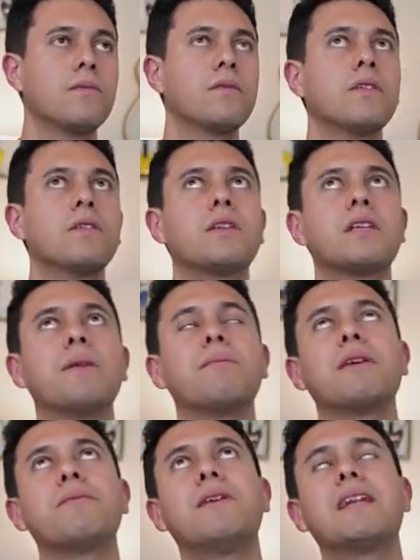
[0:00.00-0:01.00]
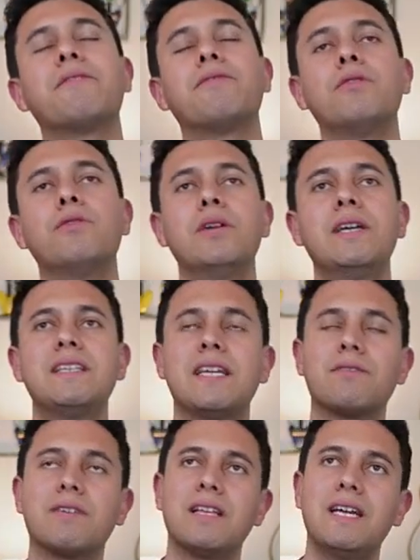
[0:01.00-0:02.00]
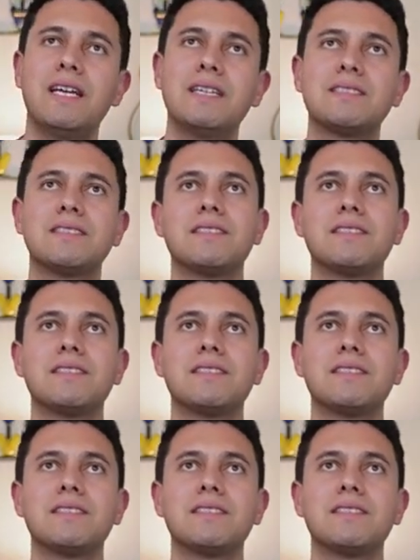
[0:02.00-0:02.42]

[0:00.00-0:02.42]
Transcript: Keep my body fluid and relaxed.